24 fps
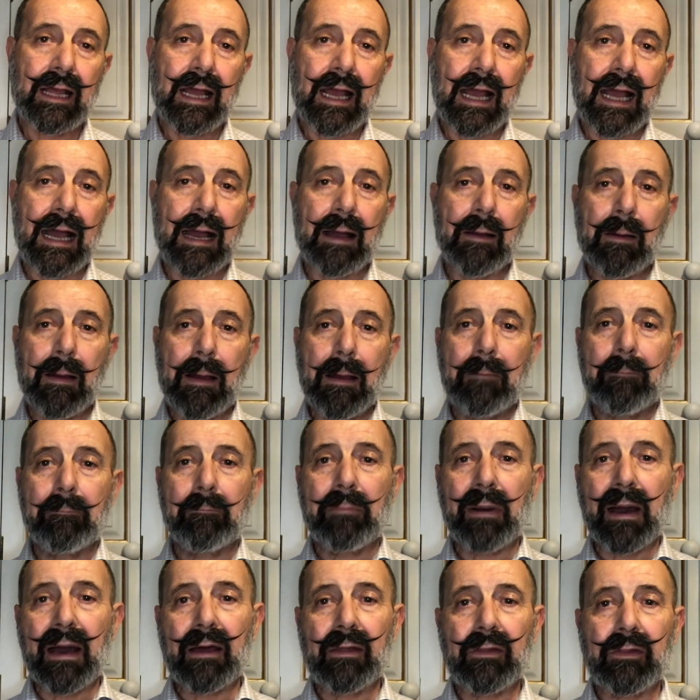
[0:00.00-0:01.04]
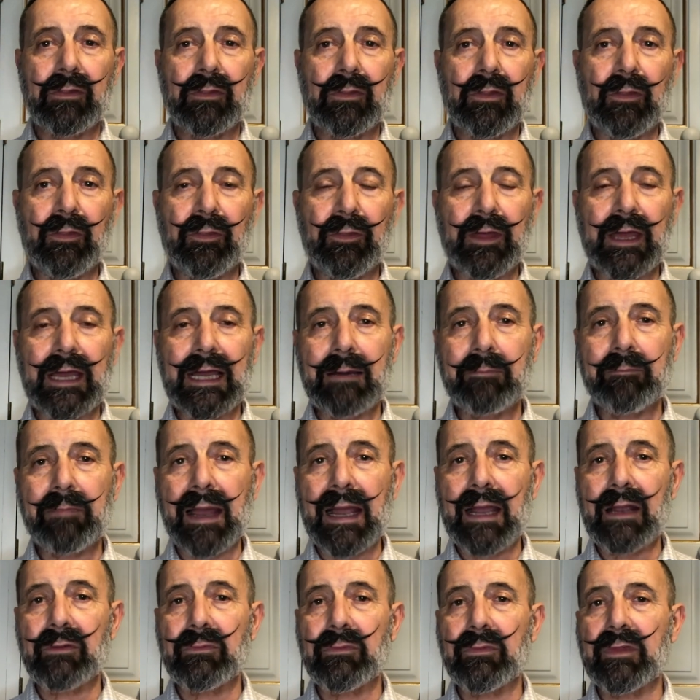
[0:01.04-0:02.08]
But the thing
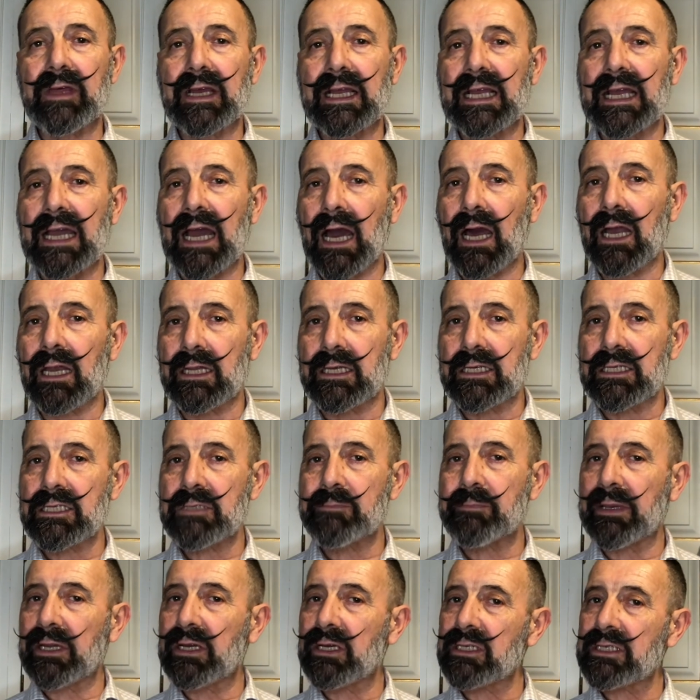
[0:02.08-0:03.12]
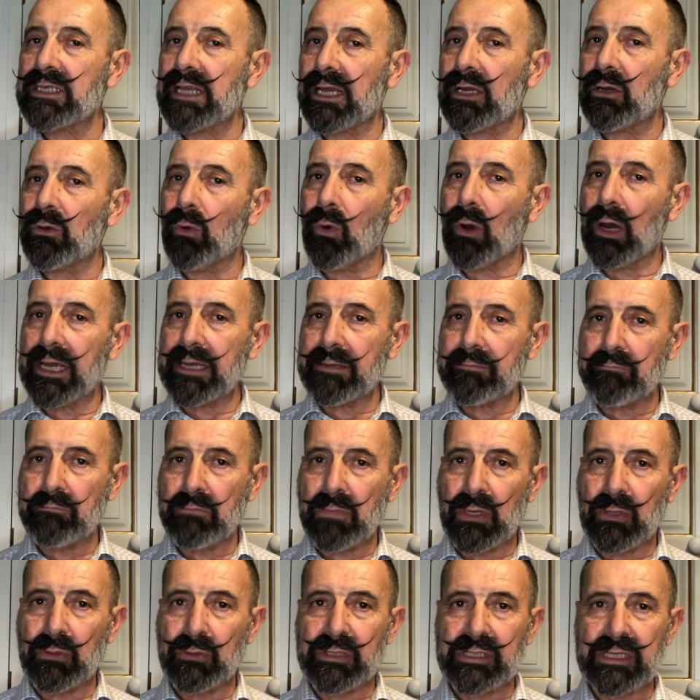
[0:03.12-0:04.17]
about the colours, because they're quite
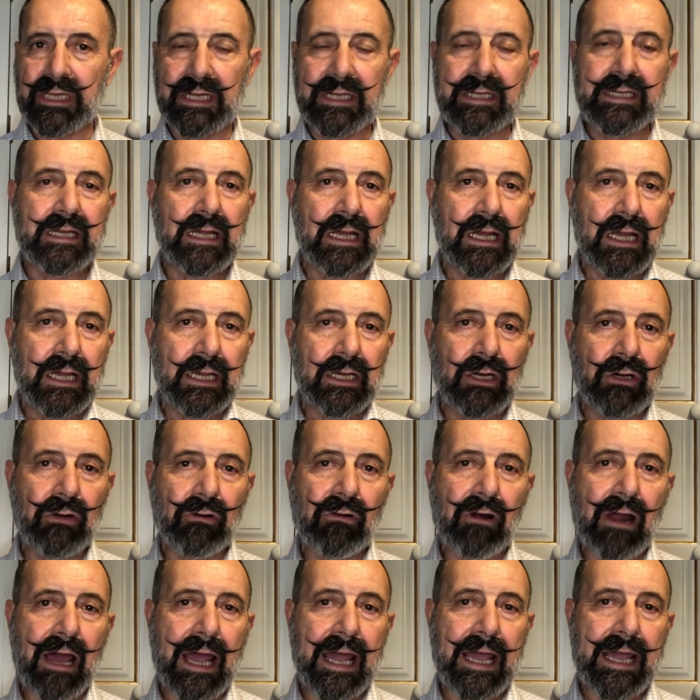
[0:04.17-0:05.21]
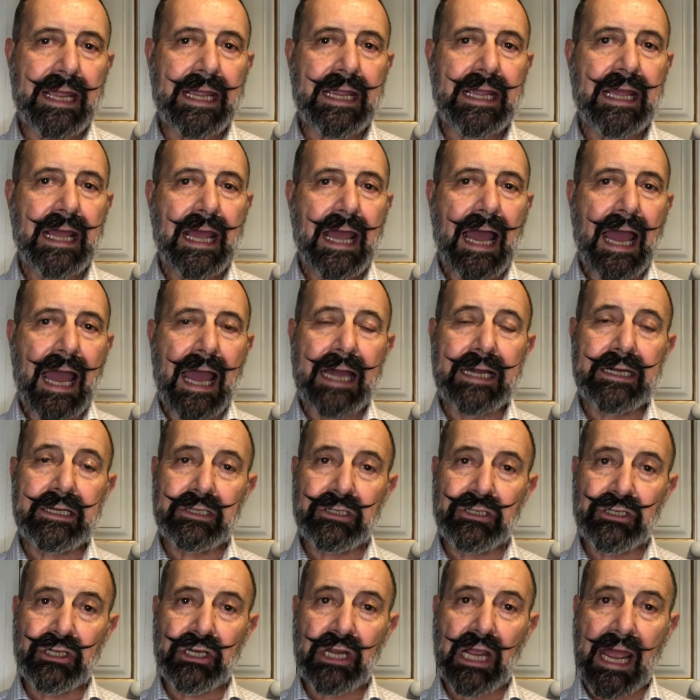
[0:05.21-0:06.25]
muted, grey and a
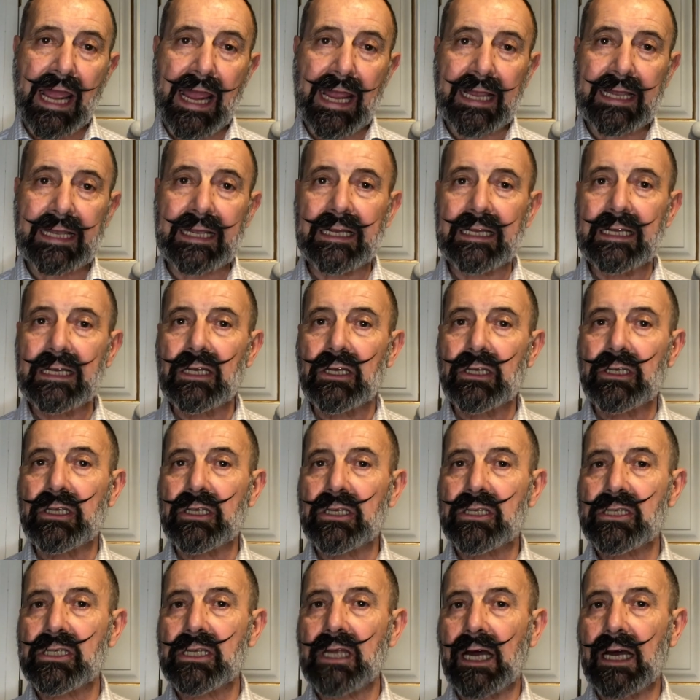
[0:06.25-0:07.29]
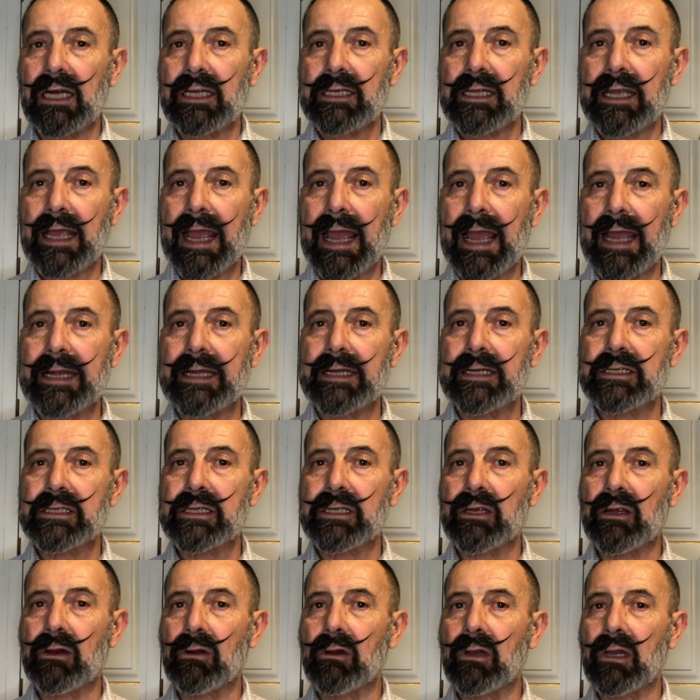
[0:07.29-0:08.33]
check, you're starting to head
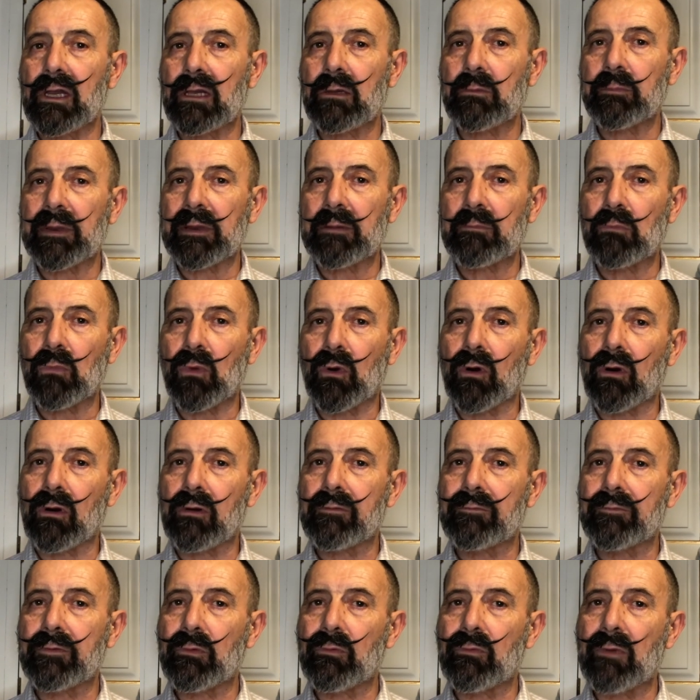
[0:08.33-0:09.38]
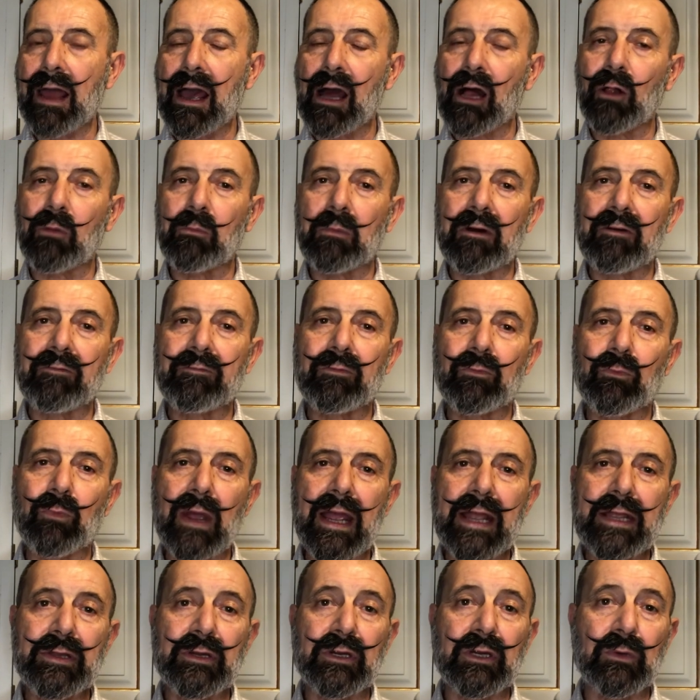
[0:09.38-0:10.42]
into a little bit more of the realm of where
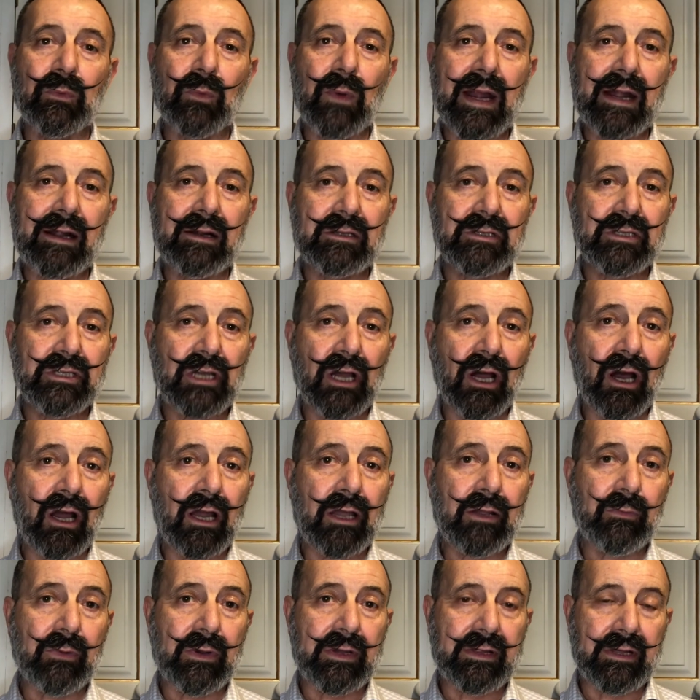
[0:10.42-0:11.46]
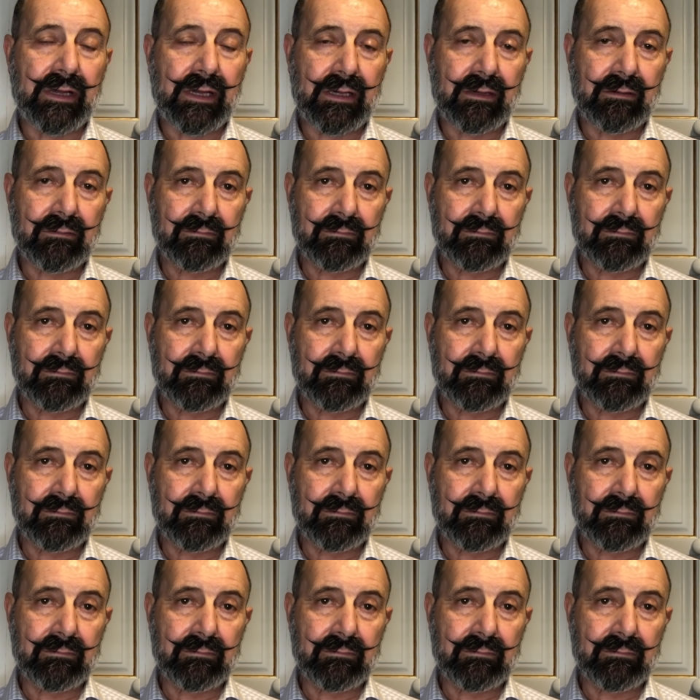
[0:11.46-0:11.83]
you could wear a tie with it